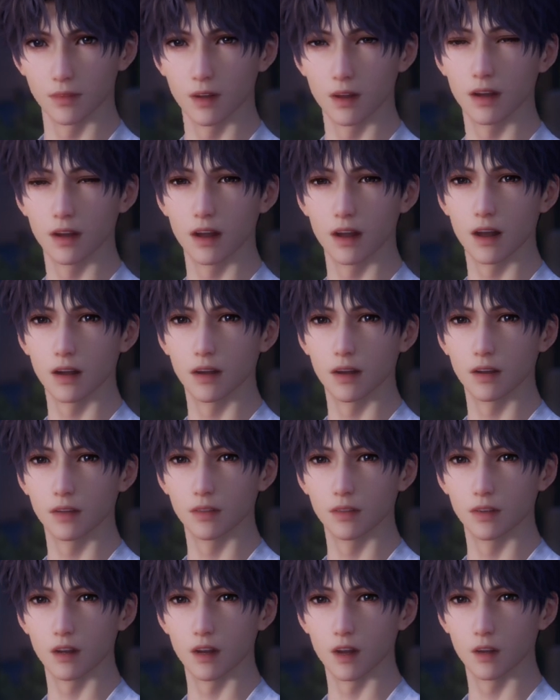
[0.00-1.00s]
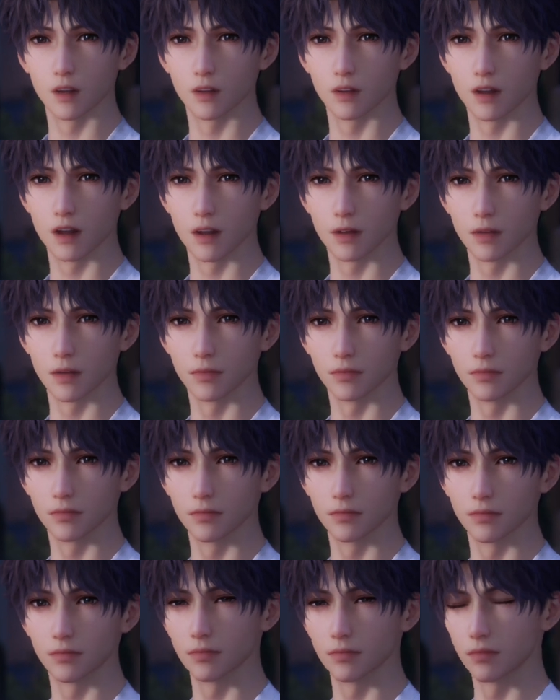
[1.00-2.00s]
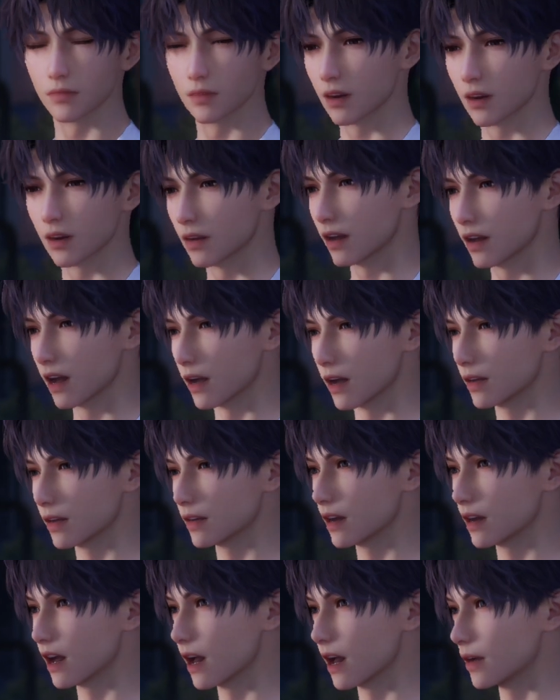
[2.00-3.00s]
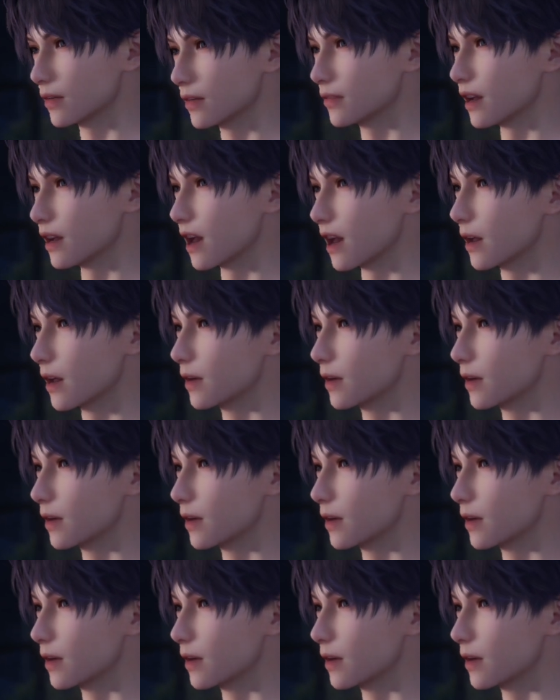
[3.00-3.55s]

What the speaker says: One can never know what an innocent act of